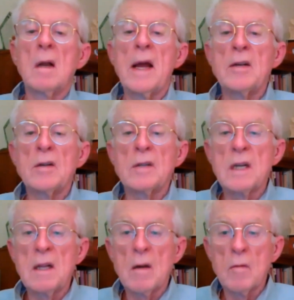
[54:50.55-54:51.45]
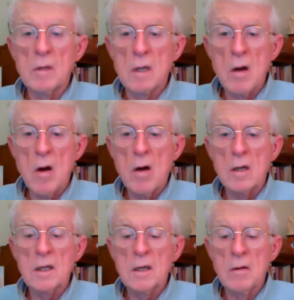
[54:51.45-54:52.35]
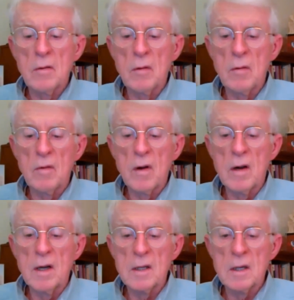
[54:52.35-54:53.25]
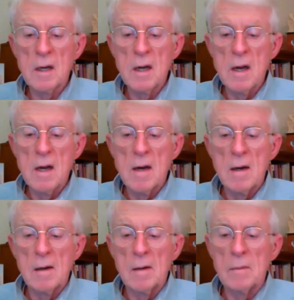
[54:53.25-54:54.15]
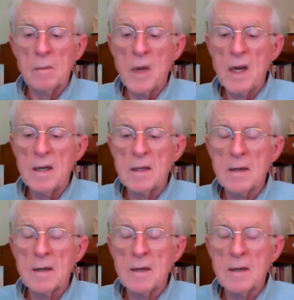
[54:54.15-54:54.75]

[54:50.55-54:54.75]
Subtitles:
agency that was lost through various means.